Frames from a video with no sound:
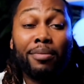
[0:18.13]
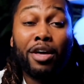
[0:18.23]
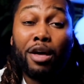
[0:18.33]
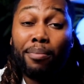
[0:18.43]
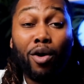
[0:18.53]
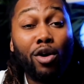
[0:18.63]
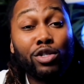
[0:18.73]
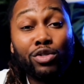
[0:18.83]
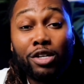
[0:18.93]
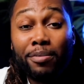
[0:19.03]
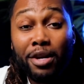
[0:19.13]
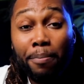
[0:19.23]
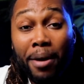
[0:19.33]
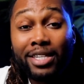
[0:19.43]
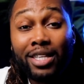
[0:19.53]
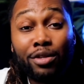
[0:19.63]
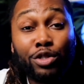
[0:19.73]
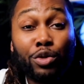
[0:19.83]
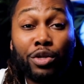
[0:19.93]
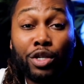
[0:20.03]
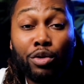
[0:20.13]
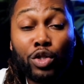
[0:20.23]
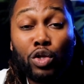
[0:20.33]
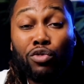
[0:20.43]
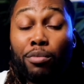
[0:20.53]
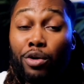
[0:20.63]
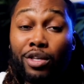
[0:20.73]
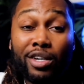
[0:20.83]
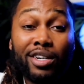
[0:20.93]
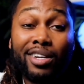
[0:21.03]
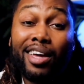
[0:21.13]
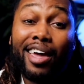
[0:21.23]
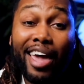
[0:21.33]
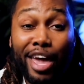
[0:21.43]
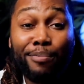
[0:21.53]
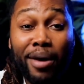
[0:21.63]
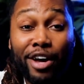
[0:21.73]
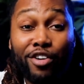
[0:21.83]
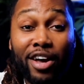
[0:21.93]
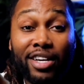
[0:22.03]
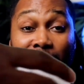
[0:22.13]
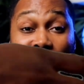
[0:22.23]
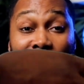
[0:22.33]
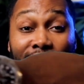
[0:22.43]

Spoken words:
name, but also some of the best lenders you can go to for both good and bad credit.